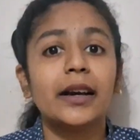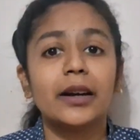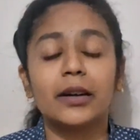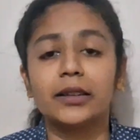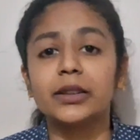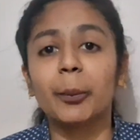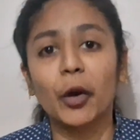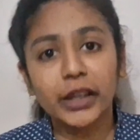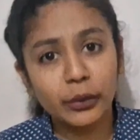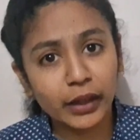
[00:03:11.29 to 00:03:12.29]
The
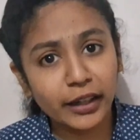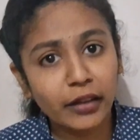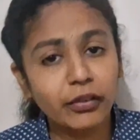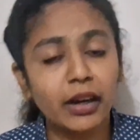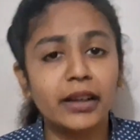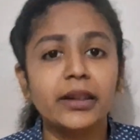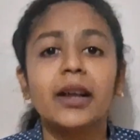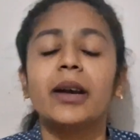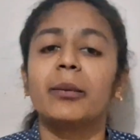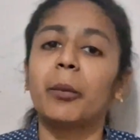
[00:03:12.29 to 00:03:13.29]
morning 1.5 hour,
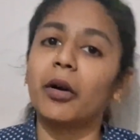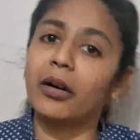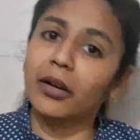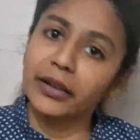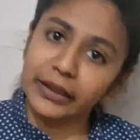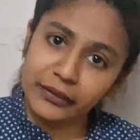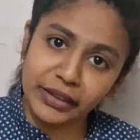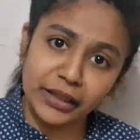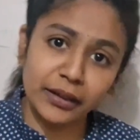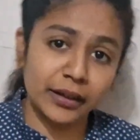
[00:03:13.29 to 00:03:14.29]
or
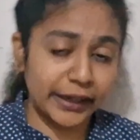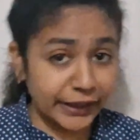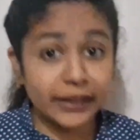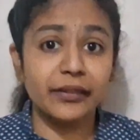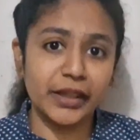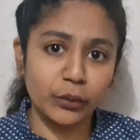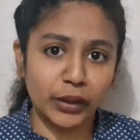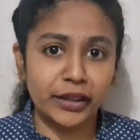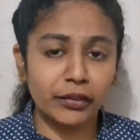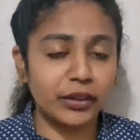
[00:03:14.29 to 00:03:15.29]
evening and evening
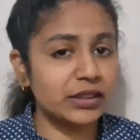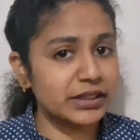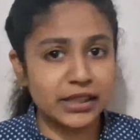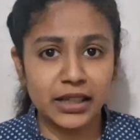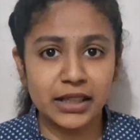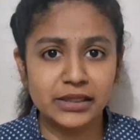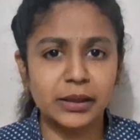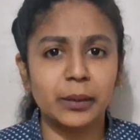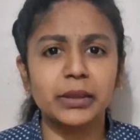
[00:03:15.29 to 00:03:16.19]
1.5 hour, 3 hours.